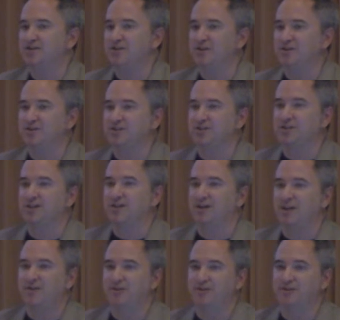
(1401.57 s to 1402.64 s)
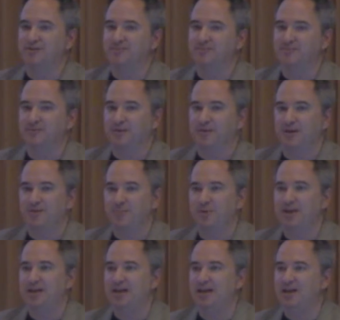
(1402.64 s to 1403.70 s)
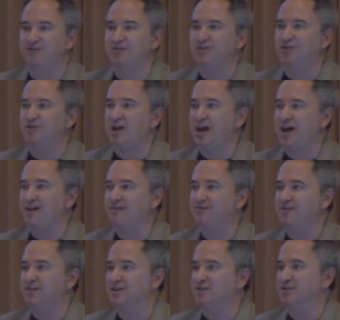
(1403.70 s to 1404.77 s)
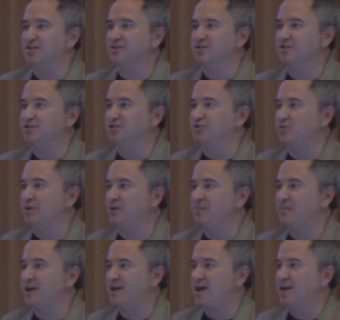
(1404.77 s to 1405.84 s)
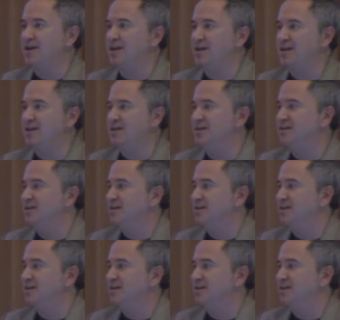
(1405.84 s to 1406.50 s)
So there's another PDF that you have that you really may not need.